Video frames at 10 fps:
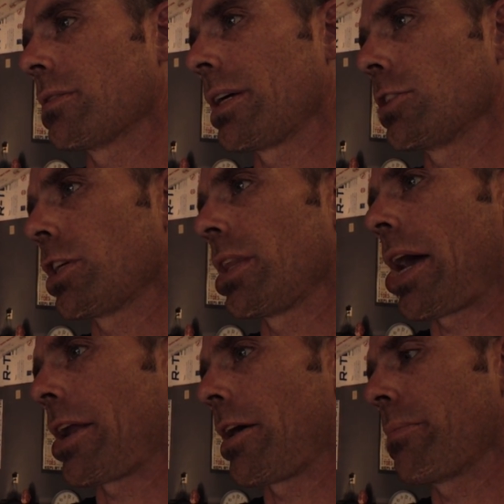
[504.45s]
tension
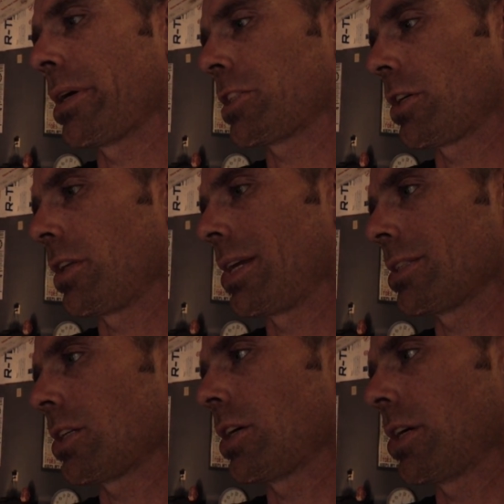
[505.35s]
that up, make sure that
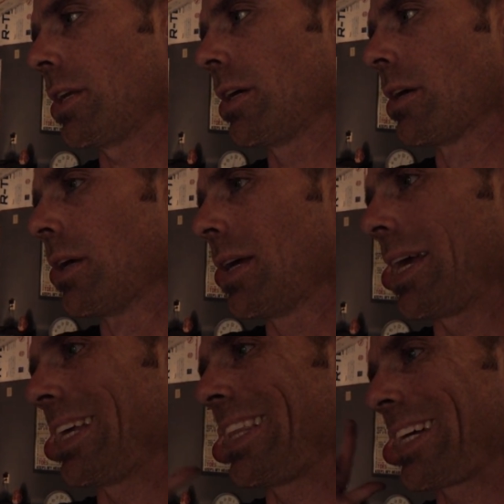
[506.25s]
it's good,
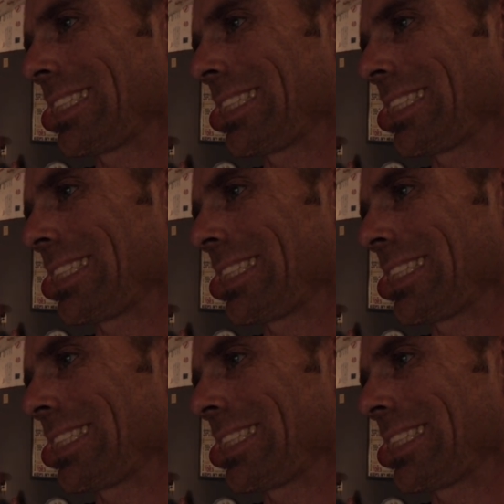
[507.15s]
and that